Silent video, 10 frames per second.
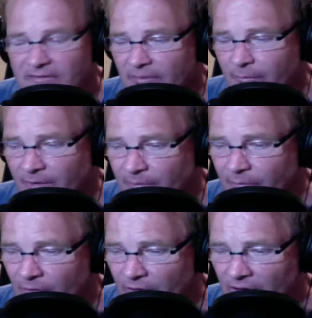the
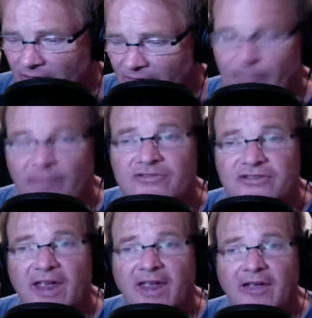people of
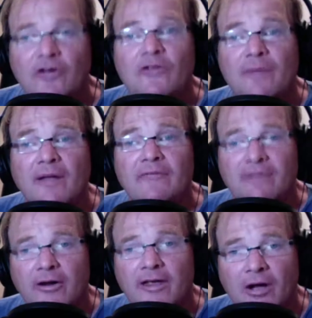MFJ who have been
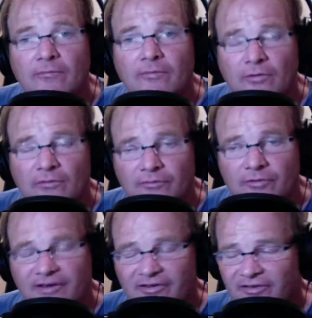very helpful for
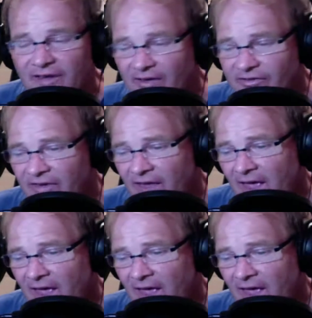these tests.